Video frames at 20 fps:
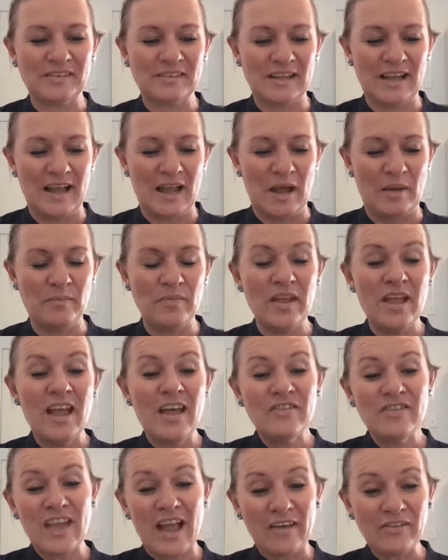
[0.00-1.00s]

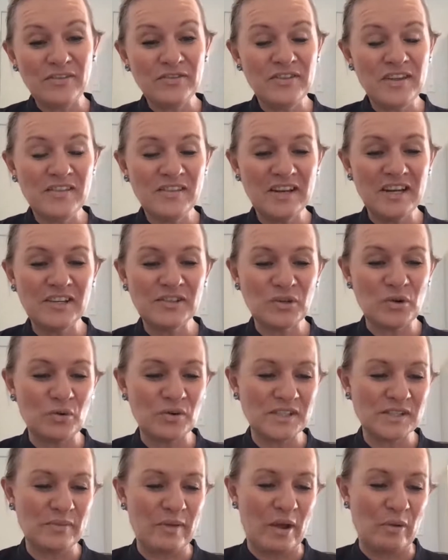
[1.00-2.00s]
The other thing that he
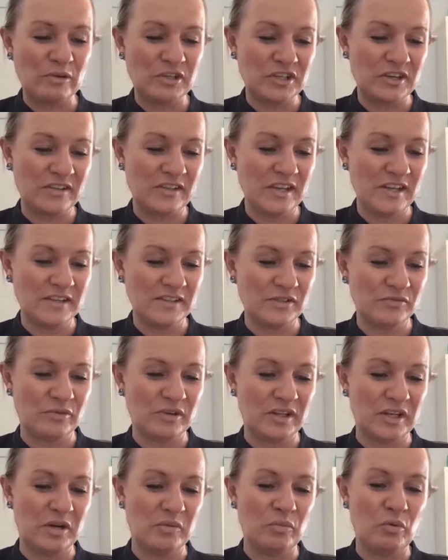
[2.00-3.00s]
talks about, which I think is
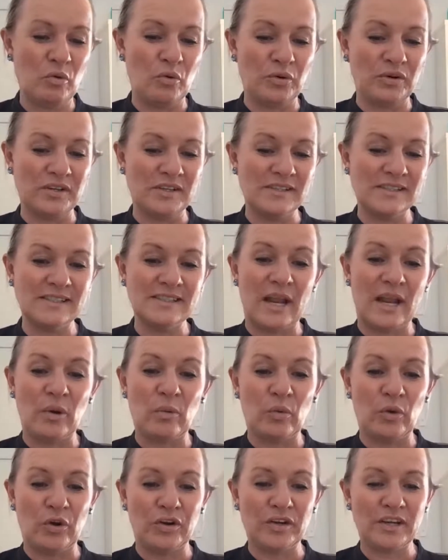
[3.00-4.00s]
really important, is
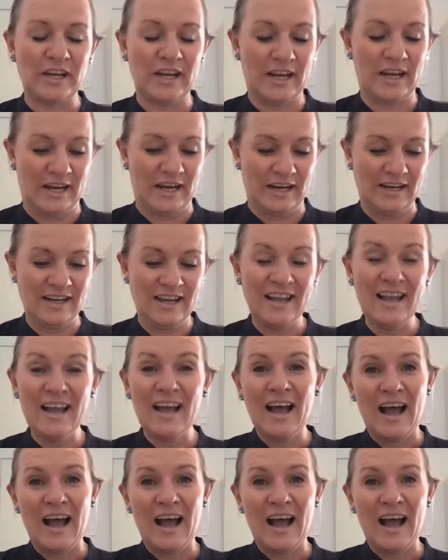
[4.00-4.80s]
networking.